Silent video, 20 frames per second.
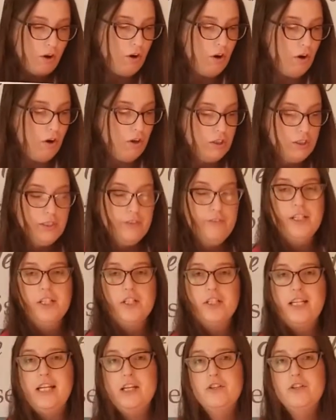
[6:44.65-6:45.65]
All of
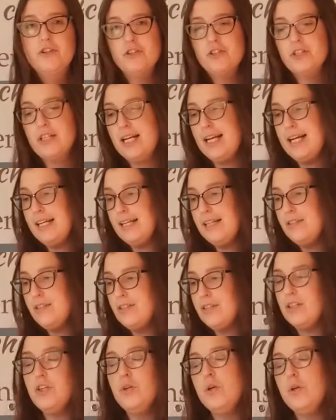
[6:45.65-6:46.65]
our teacher's
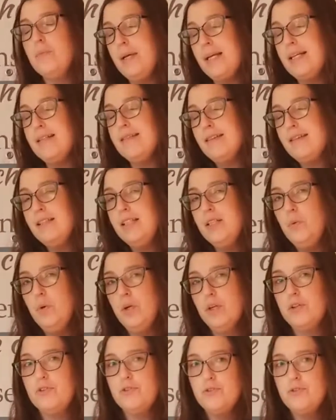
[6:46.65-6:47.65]
guides, you can basically
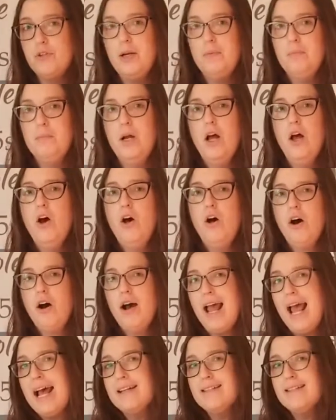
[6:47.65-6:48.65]
work from
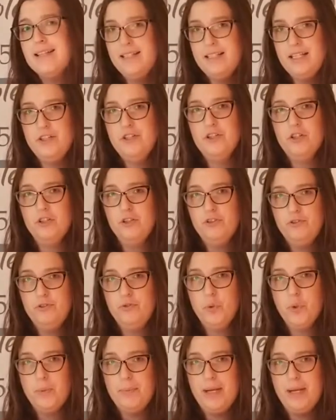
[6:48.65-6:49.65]
as a digital
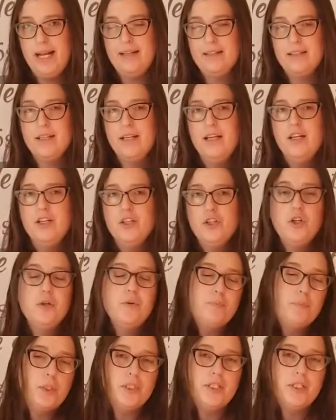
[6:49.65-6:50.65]
format. You
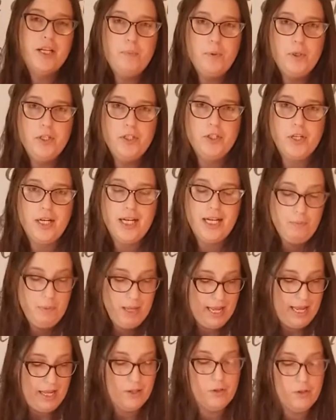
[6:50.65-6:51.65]
can pull it up on your
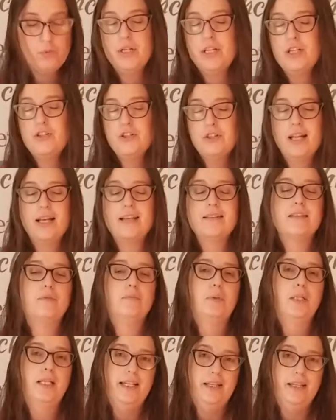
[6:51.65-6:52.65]
iPad, read your lesson
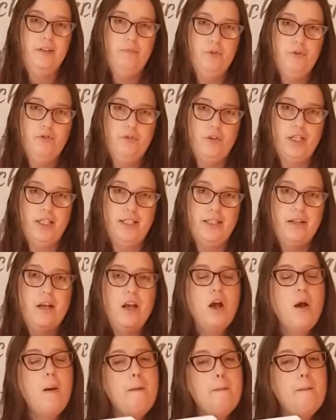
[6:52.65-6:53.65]
plan, and move on.
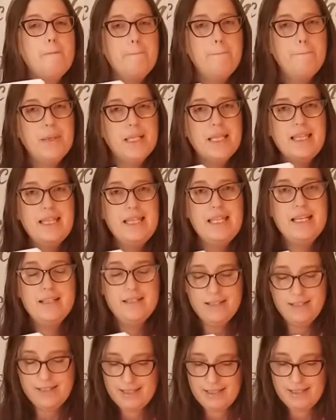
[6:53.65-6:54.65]
But
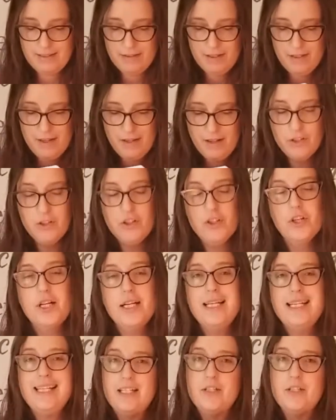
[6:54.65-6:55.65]
this, you're
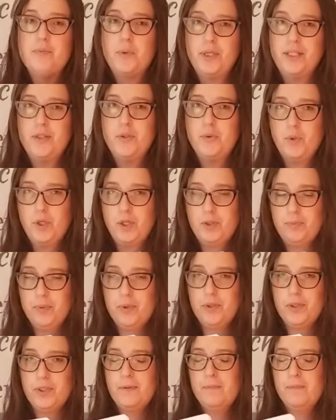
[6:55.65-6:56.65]
going to need to print the
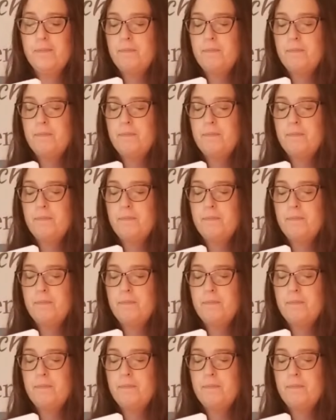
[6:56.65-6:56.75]
workbook.